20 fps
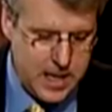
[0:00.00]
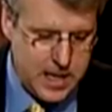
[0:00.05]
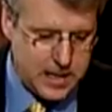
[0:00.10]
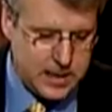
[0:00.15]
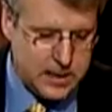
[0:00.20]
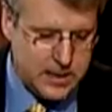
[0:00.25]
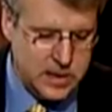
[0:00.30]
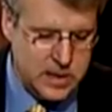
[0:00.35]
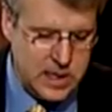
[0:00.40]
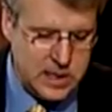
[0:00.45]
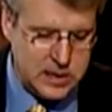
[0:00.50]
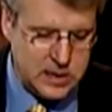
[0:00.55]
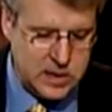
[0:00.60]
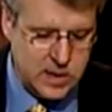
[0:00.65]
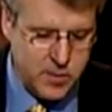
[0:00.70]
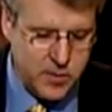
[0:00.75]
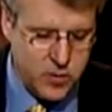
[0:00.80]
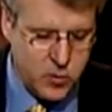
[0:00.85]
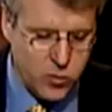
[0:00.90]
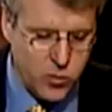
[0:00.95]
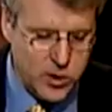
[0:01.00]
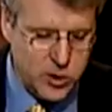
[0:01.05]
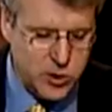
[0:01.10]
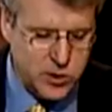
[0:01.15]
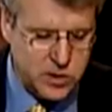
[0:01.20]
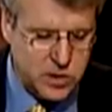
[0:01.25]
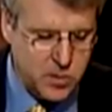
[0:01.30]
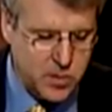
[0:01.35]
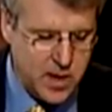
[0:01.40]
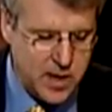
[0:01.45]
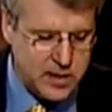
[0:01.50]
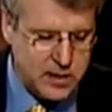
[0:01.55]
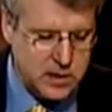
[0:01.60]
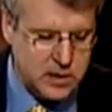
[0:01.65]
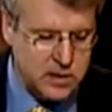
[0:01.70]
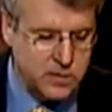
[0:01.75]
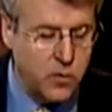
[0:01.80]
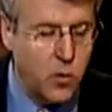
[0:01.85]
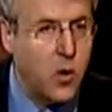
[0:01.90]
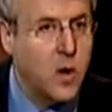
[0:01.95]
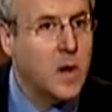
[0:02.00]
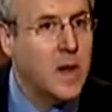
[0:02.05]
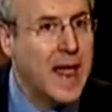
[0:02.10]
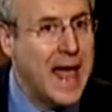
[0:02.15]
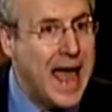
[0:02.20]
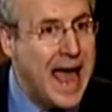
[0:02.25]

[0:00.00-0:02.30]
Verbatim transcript: It contains some of the richest deposits of oil